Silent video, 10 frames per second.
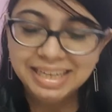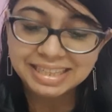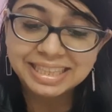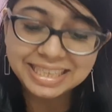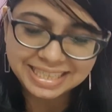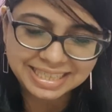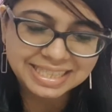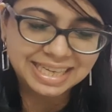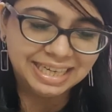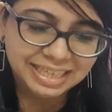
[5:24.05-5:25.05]
This
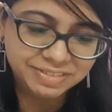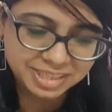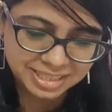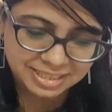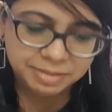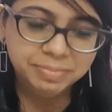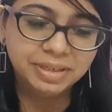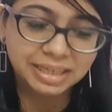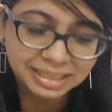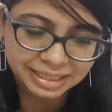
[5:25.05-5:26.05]
incentive system
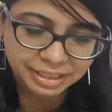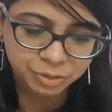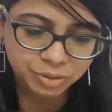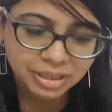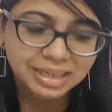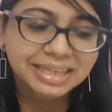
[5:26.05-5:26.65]
continued